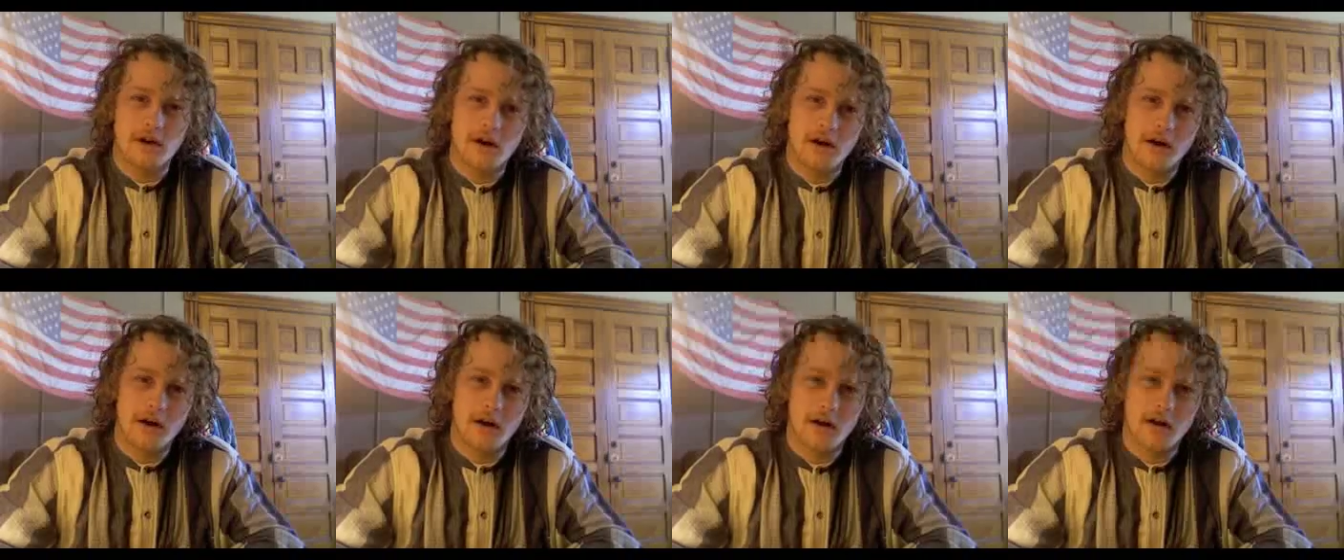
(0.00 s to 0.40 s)

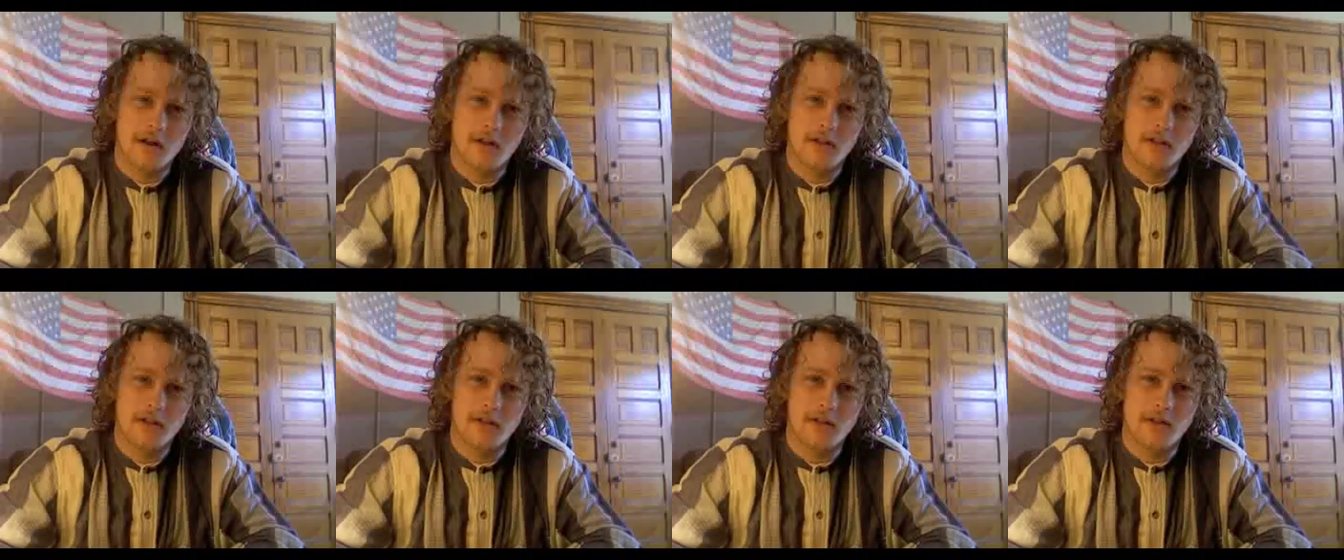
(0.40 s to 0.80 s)

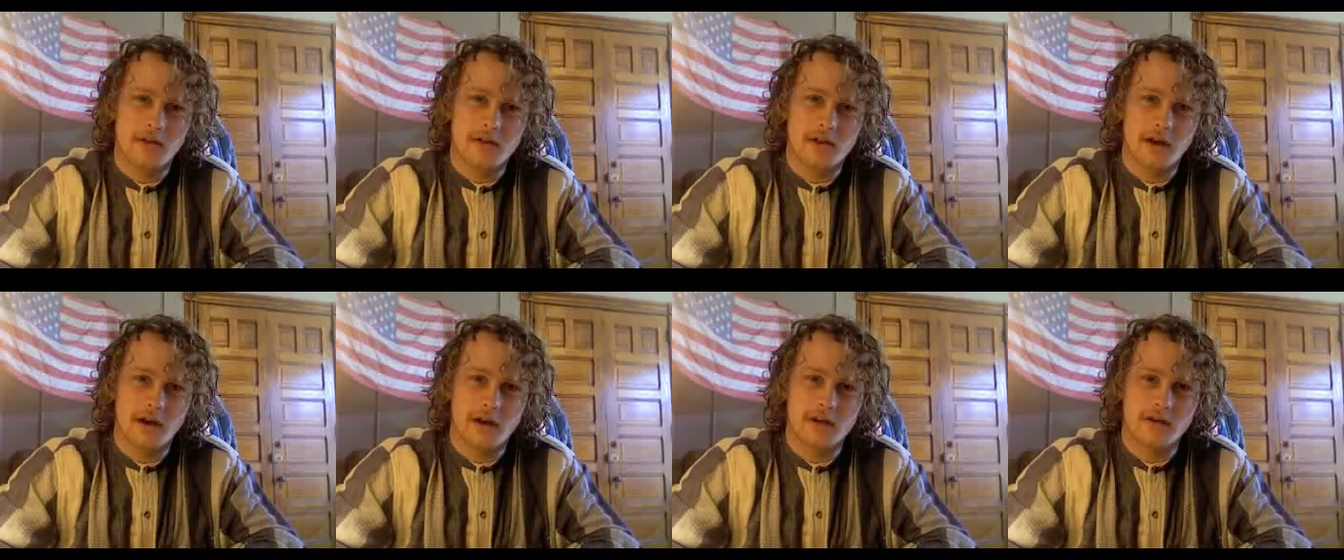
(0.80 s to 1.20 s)
on the
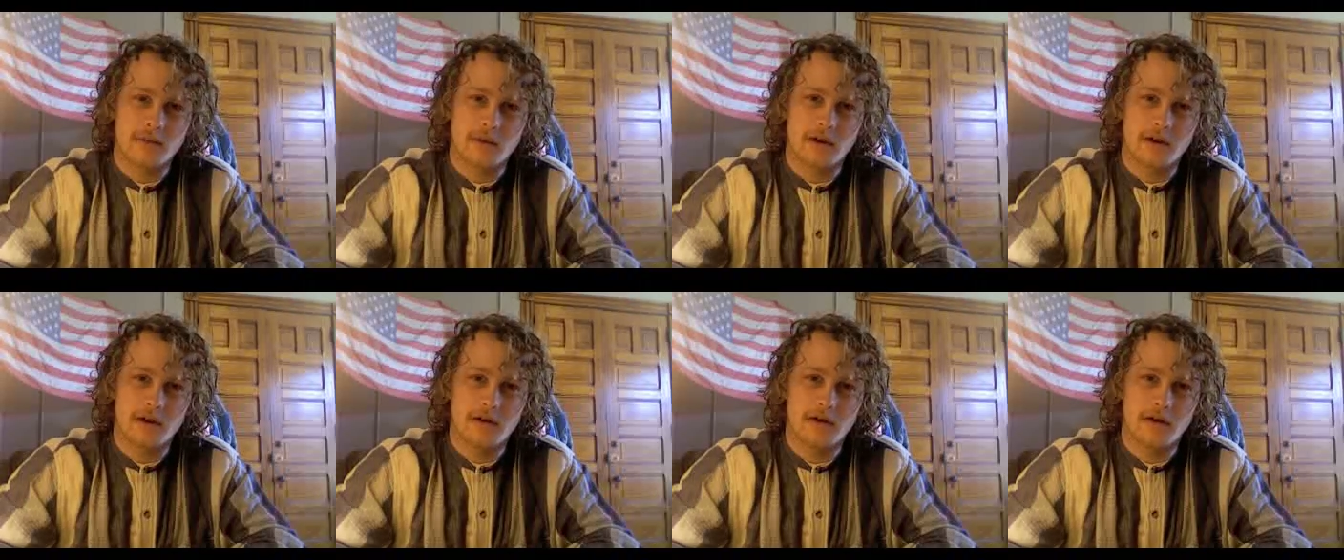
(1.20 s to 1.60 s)

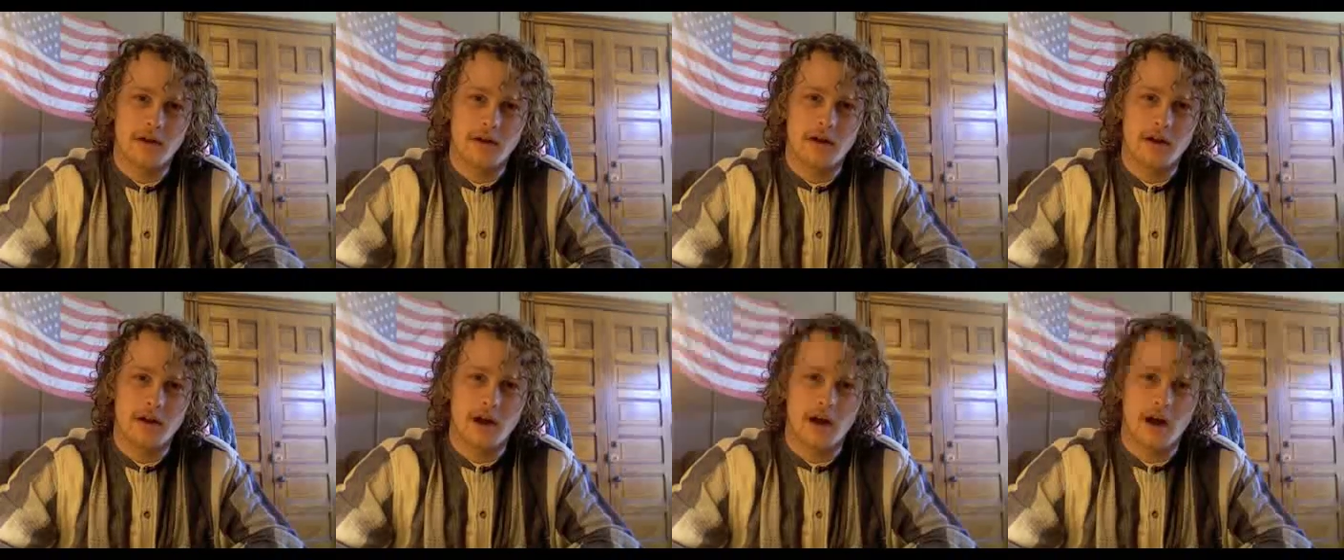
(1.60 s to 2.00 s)
documentary
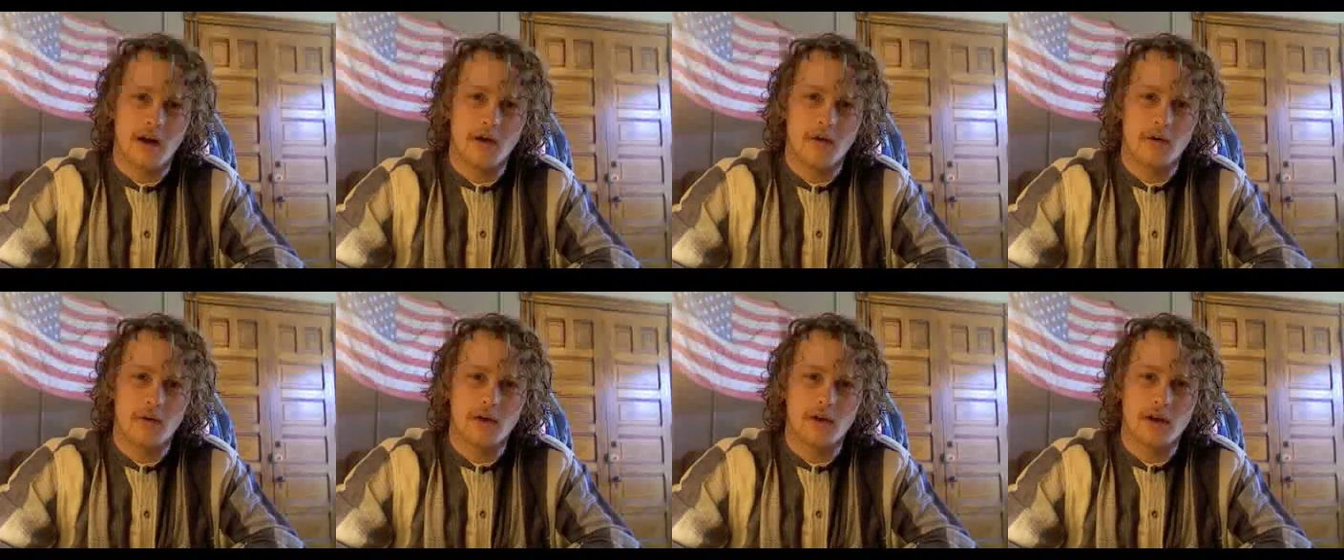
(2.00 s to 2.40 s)
on
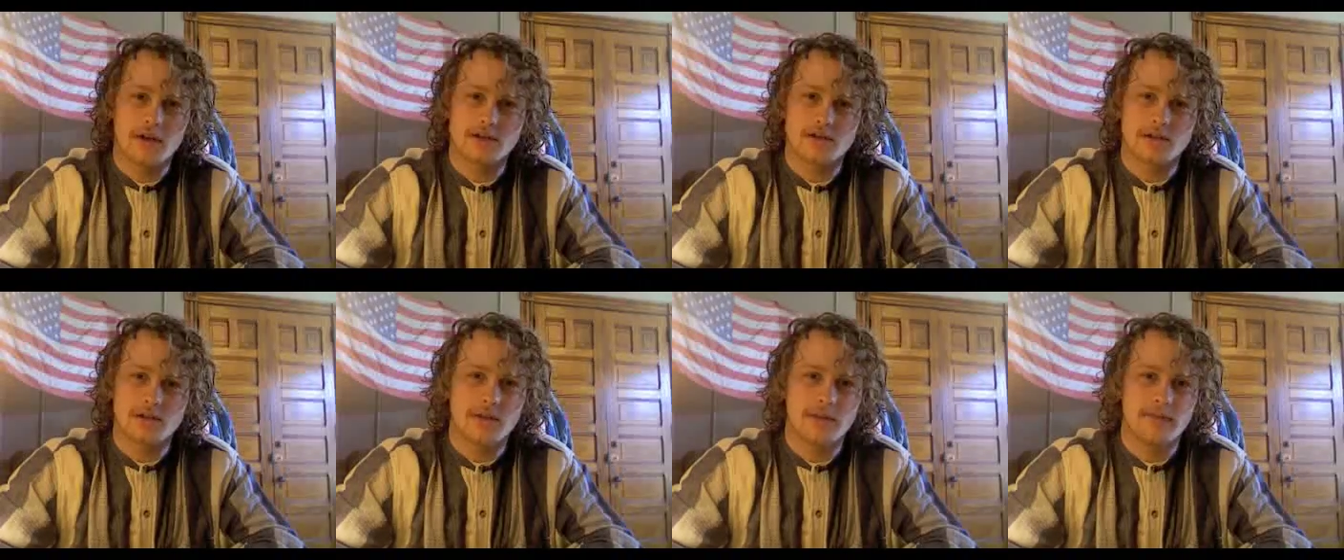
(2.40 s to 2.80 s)
how not
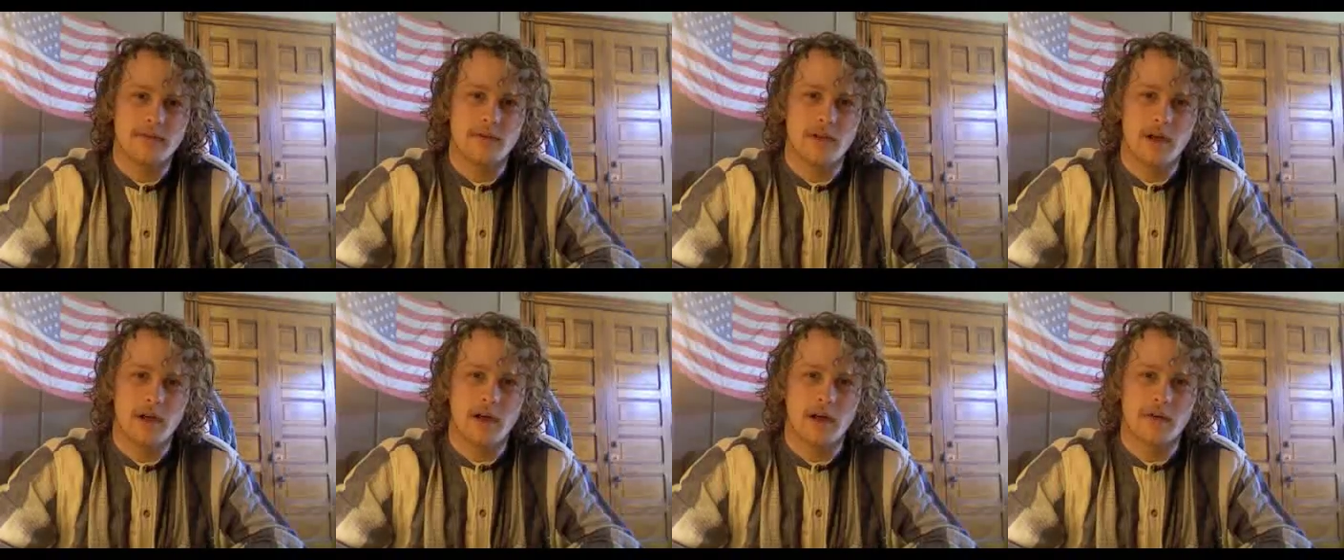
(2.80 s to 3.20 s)
to live your
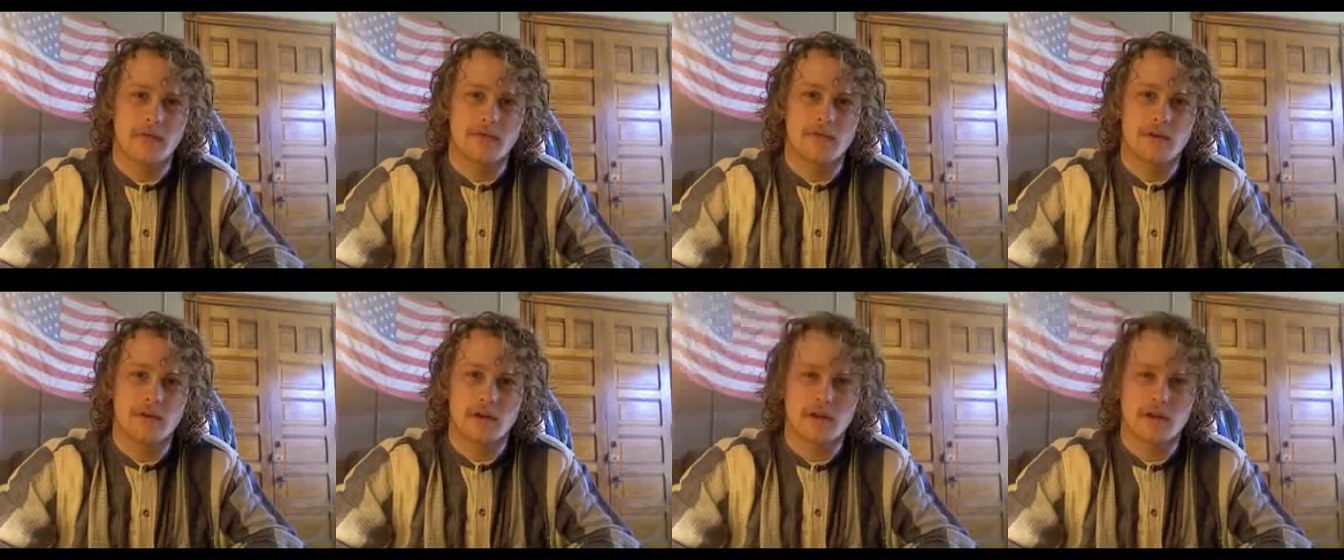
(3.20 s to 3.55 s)
life,